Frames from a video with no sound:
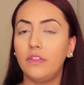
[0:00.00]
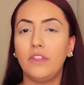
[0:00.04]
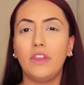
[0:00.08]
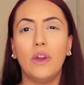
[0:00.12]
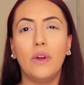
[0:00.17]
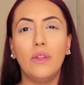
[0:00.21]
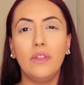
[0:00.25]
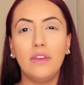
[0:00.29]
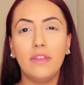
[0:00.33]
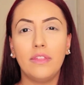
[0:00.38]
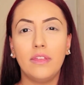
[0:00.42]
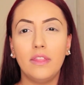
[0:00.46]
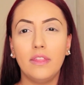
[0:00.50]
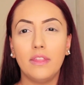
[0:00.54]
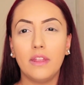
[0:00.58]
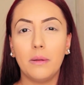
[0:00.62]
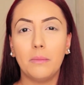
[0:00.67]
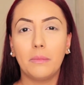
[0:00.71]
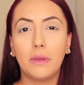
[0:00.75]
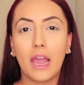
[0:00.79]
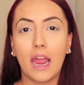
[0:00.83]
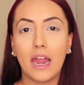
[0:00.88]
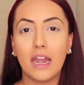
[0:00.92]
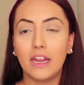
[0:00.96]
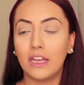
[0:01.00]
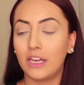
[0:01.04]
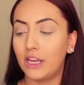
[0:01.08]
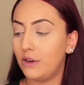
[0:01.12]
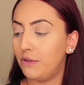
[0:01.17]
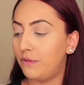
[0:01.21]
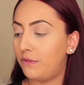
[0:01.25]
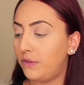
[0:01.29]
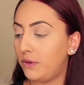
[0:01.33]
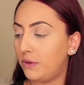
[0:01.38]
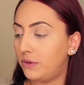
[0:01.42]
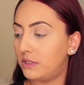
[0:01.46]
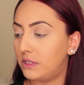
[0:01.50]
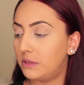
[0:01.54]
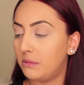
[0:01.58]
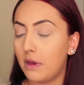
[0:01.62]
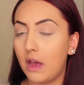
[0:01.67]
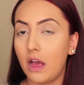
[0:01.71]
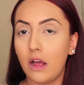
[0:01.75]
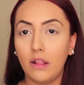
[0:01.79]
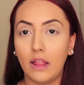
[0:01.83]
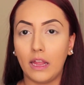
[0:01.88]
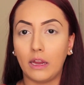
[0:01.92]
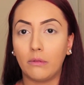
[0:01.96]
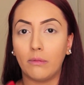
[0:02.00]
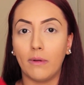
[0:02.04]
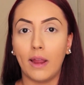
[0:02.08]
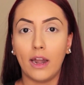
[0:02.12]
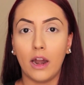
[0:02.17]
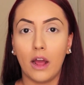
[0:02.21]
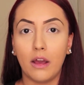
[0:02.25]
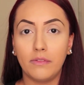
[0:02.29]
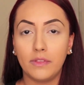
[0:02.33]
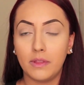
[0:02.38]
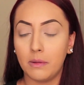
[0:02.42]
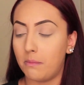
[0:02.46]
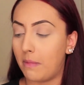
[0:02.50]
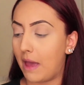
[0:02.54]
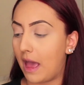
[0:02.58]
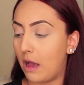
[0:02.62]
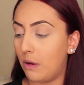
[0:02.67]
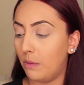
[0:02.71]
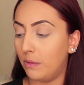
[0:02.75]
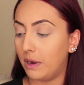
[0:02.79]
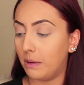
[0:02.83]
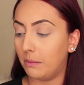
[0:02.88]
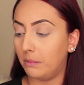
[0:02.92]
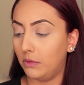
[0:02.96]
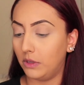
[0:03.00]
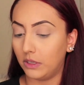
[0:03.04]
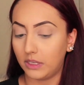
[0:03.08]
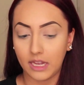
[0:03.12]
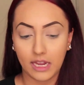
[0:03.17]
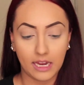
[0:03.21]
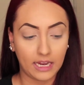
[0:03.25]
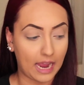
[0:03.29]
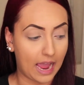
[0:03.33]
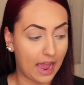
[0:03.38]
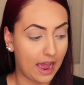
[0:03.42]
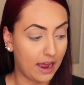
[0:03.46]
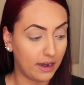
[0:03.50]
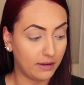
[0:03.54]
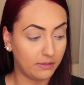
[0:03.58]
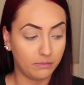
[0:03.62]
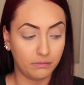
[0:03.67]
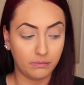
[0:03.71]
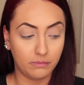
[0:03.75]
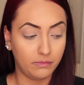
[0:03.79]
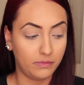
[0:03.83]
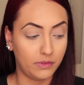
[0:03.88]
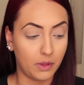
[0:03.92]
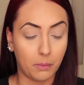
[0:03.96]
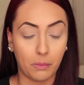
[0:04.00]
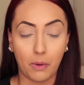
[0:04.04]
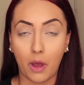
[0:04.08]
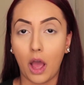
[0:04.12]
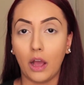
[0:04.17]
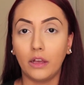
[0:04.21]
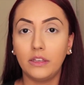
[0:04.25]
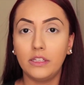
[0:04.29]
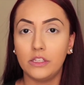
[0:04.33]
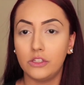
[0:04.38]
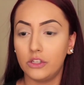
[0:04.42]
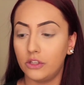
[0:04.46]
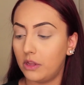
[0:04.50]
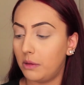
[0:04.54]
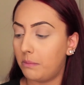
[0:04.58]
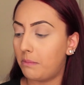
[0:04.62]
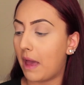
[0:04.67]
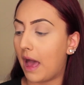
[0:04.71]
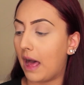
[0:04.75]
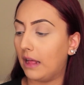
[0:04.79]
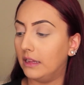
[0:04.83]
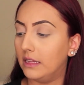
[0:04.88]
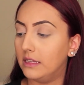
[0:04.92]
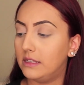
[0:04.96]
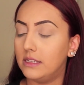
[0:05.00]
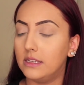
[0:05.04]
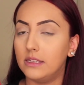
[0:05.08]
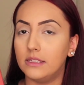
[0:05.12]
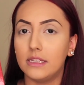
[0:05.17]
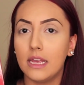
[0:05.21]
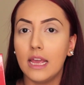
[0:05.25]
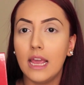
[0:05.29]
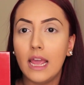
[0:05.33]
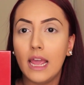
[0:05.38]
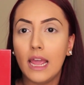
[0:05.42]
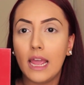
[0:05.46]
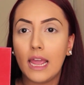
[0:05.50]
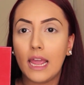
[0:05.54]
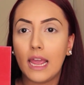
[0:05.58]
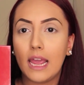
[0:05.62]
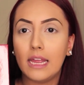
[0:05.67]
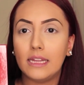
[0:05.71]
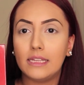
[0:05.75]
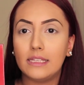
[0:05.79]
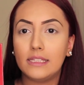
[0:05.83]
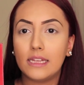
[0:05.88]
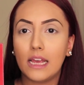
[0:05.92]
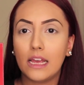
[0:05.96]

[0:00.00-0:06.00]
The only thing that I'm kind of confused about, like right off the bat when I'm looking at the boxes or the palettes, is it